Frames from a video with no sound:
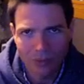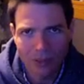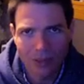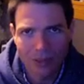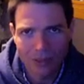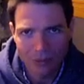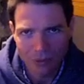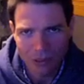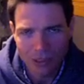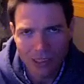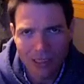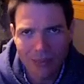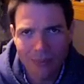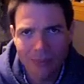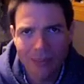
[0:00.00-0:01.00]
It's your
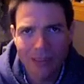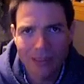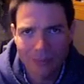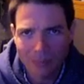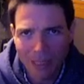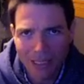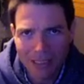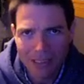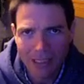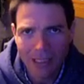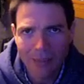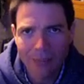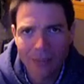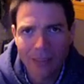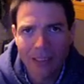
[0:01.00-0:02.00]
job. It's my
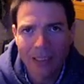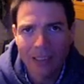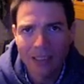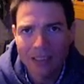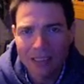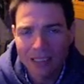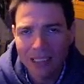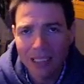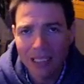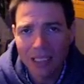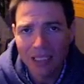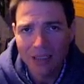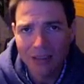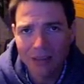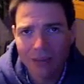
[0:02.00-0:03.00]
job.
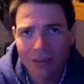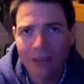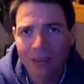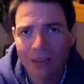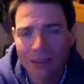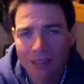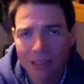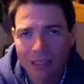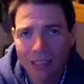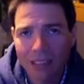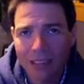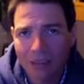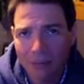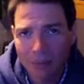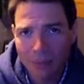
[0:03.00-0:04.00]

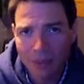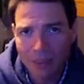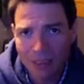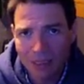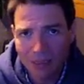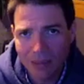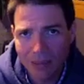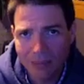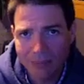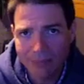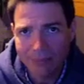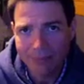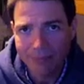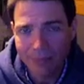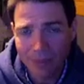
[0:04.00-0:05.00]
Together we must do it.
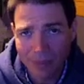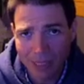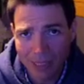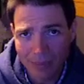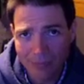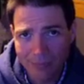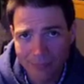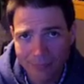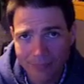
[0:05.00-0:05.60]
Okay?